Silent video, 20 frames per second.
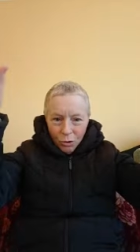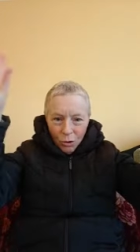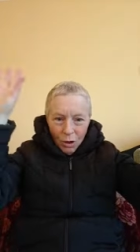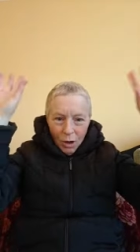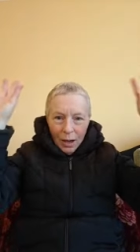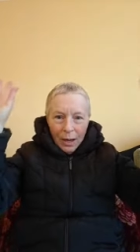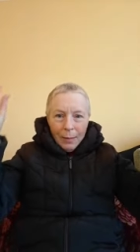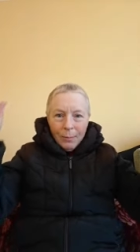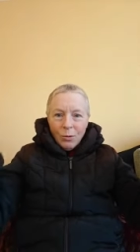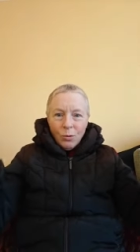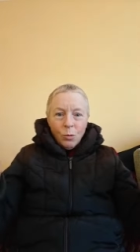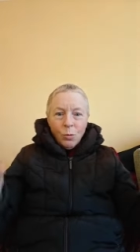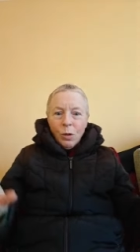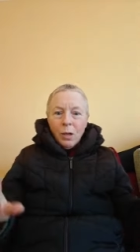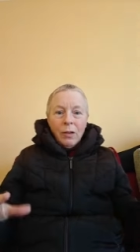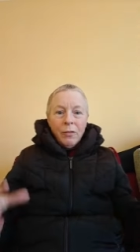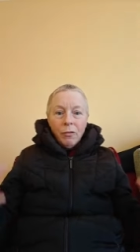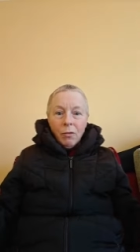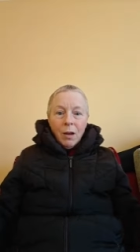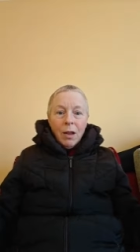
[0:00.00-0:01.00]
tribes or
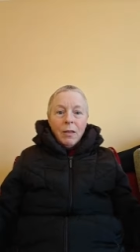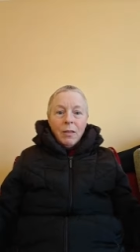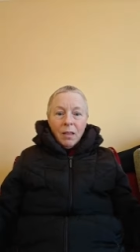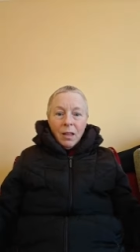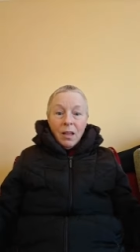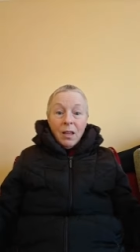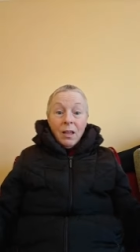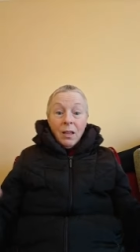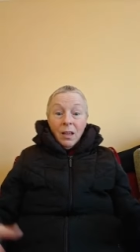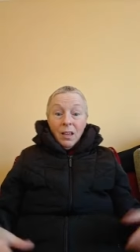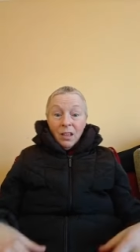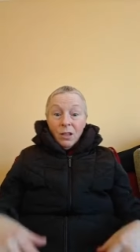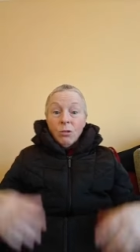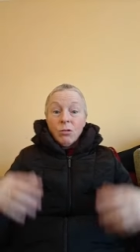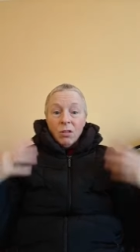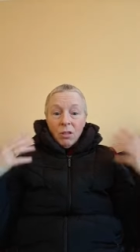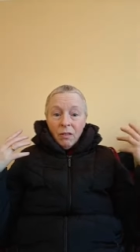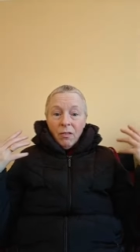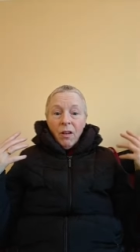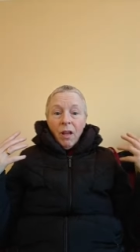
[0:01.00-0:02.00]
whatever out there,
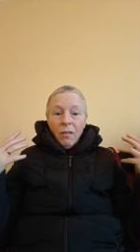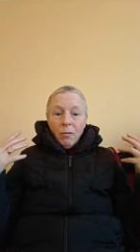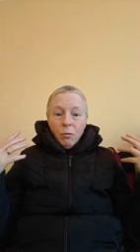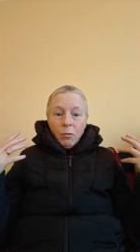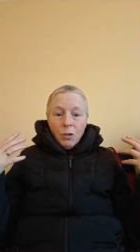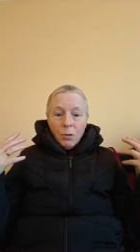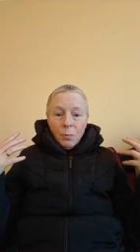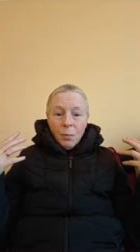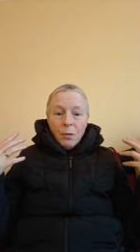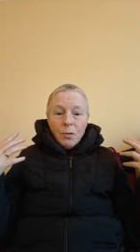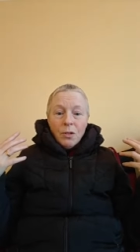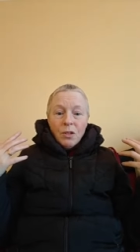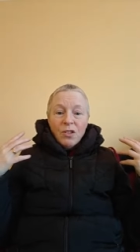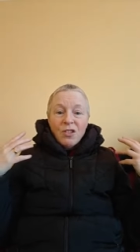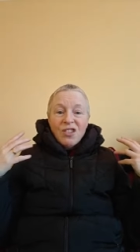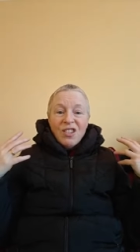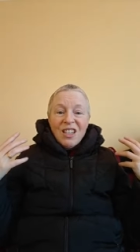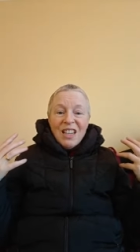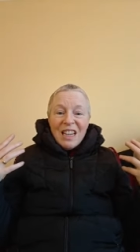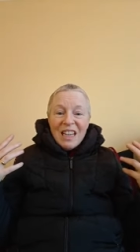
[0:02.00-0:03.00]
your survival responses
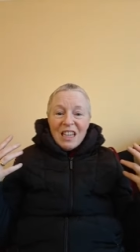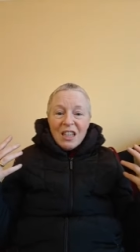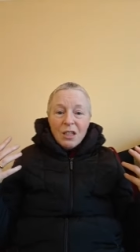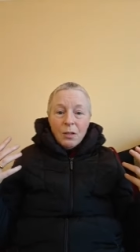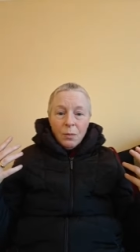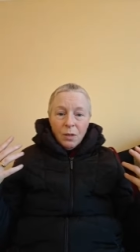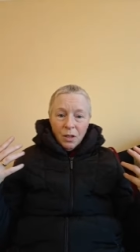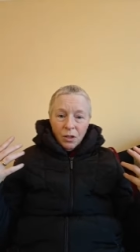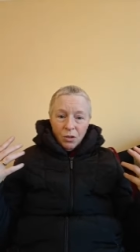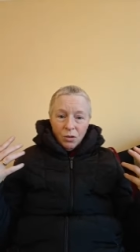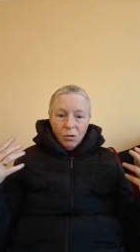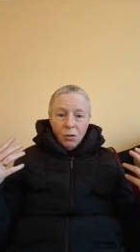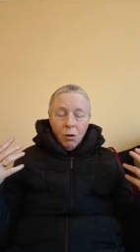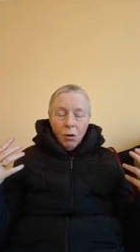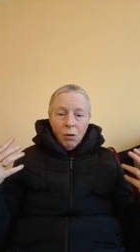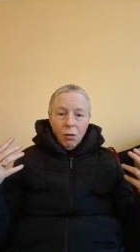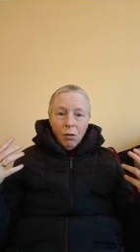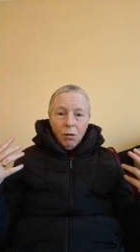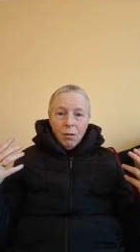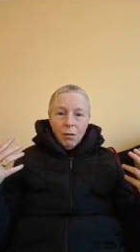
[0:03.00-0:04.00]
need to be
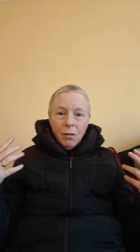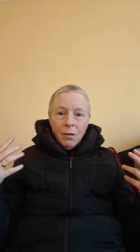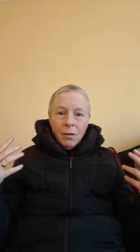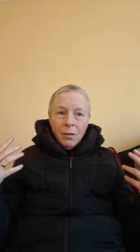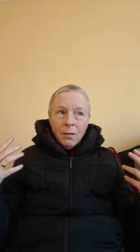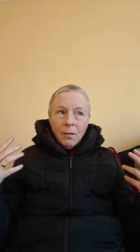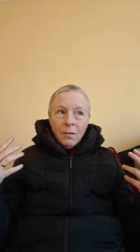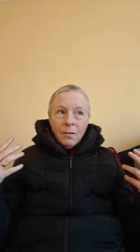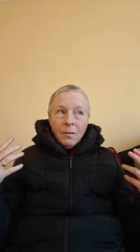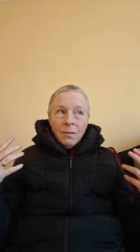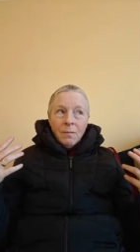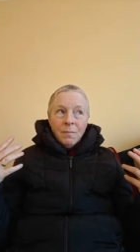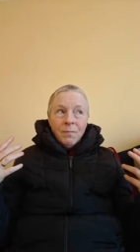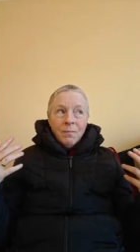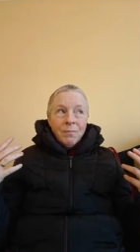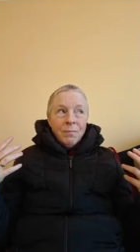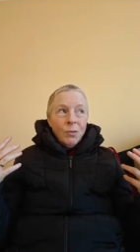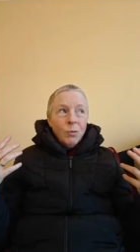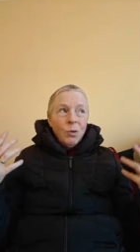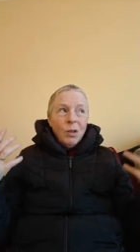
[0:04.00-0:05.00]
strong.
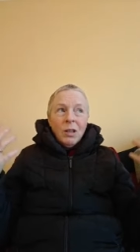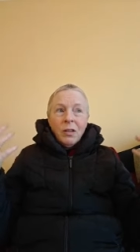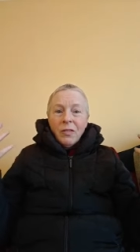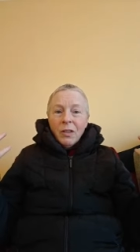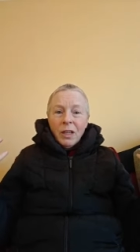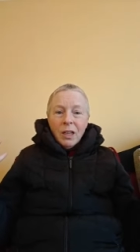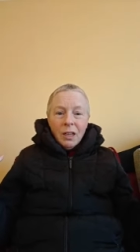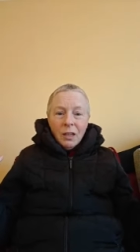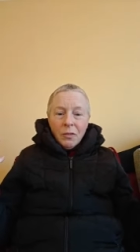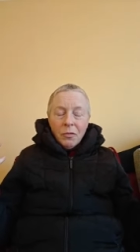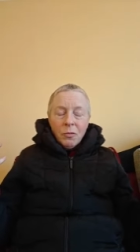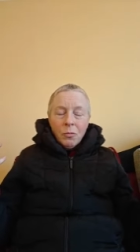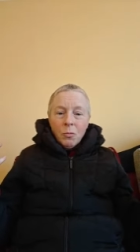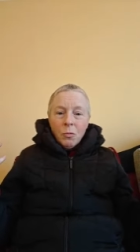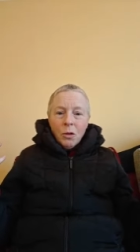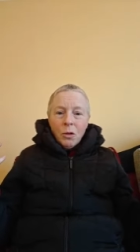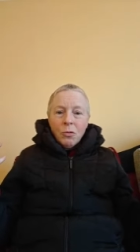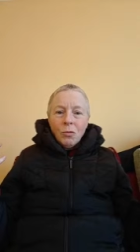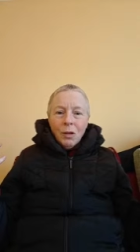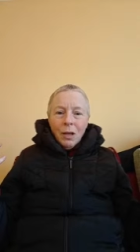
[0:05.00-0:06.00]
But we're living in a different
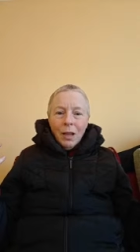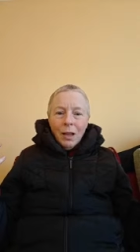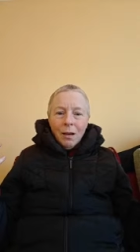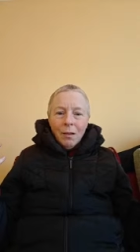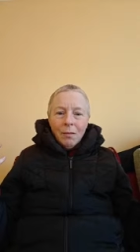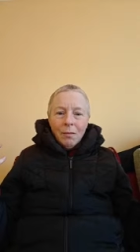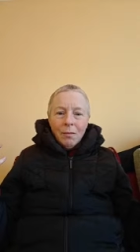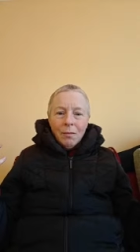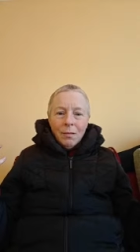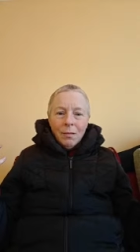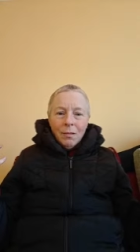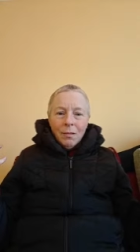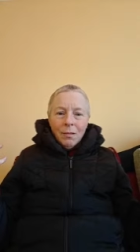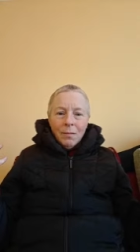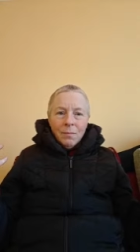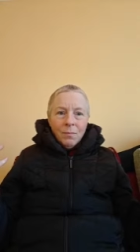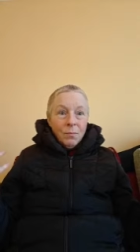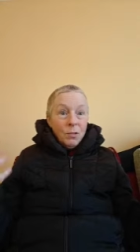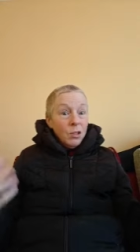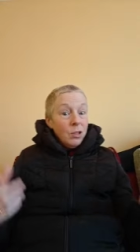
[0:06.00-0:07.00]
world now.
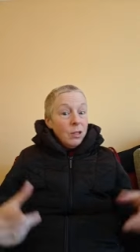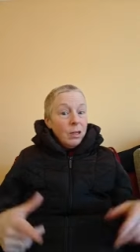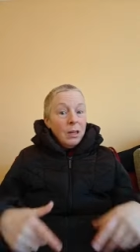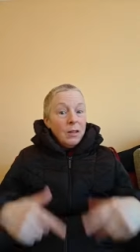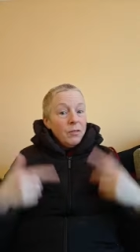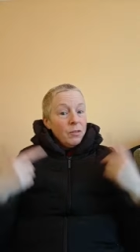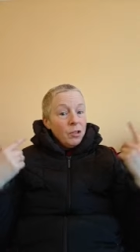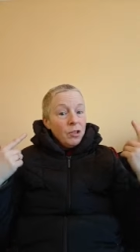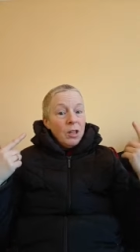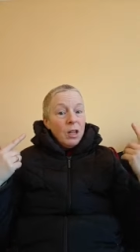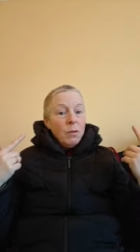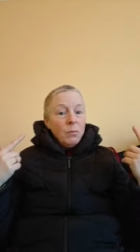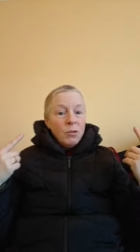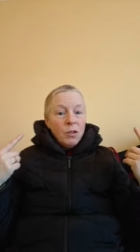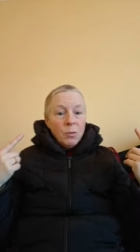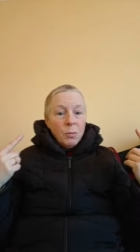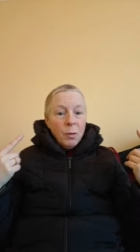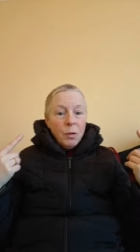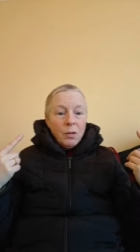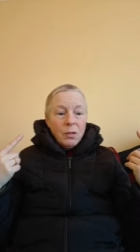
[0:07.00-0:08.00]
Still have the same
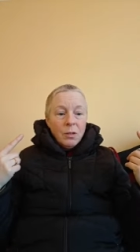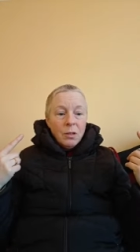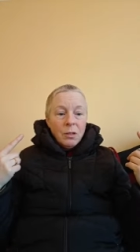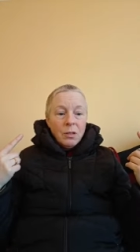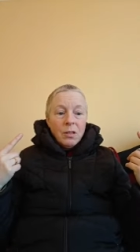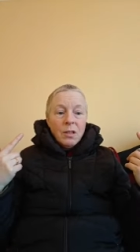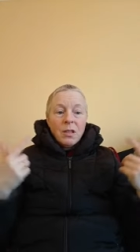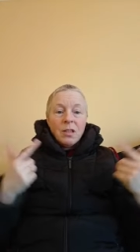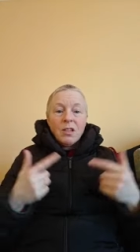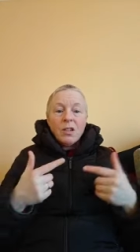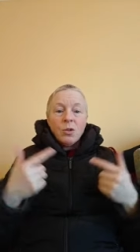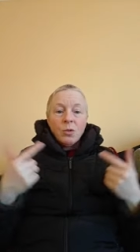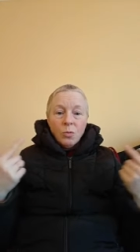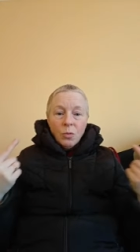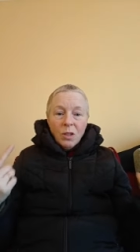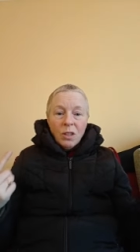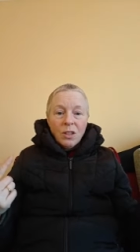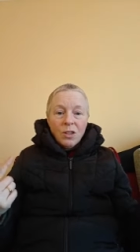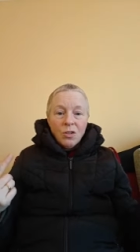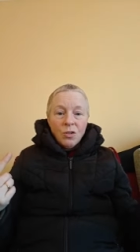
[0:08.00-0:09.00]
responses. They're still
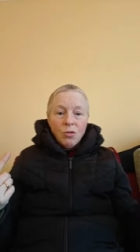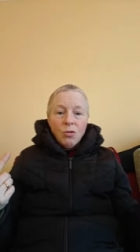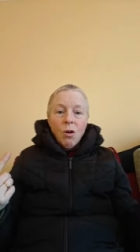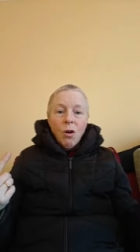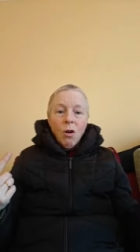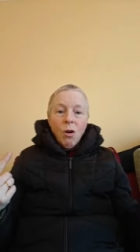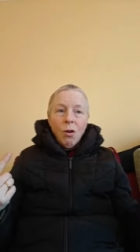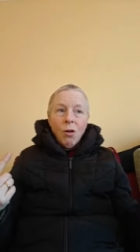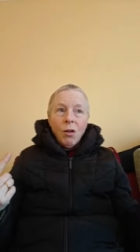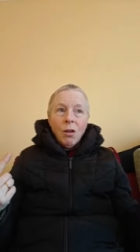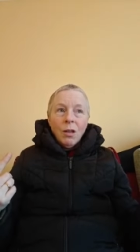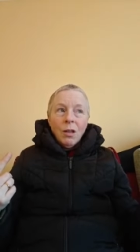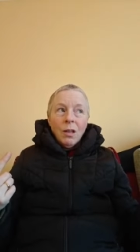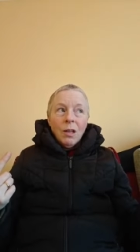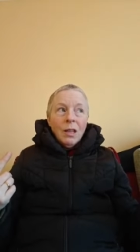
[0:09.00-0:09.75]
really strong.